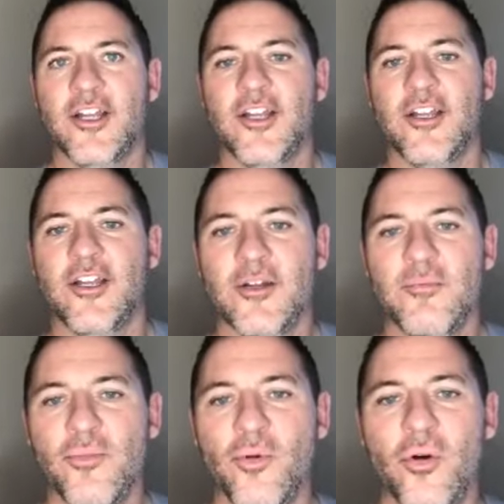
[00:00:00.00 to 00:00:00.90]
Good
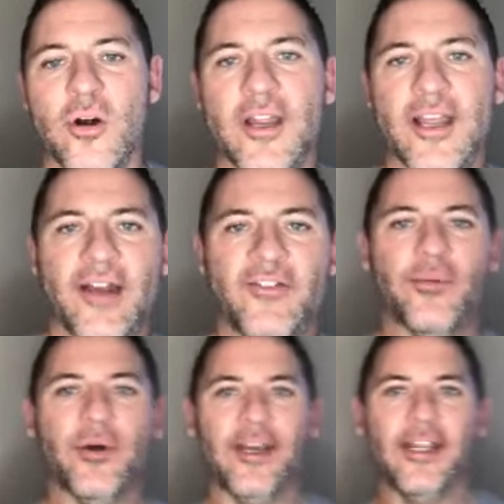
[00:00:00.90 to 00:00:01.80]
morning,
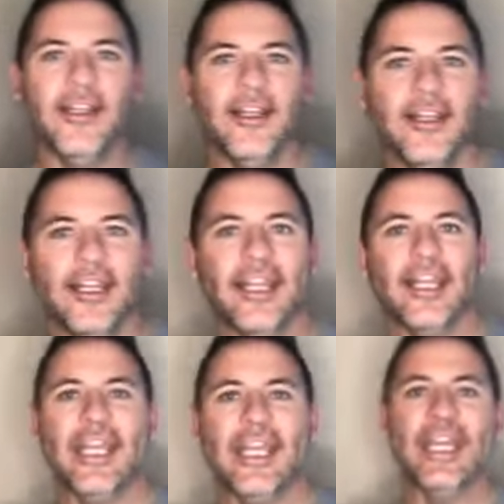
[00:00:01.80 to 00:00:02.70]
everybody. It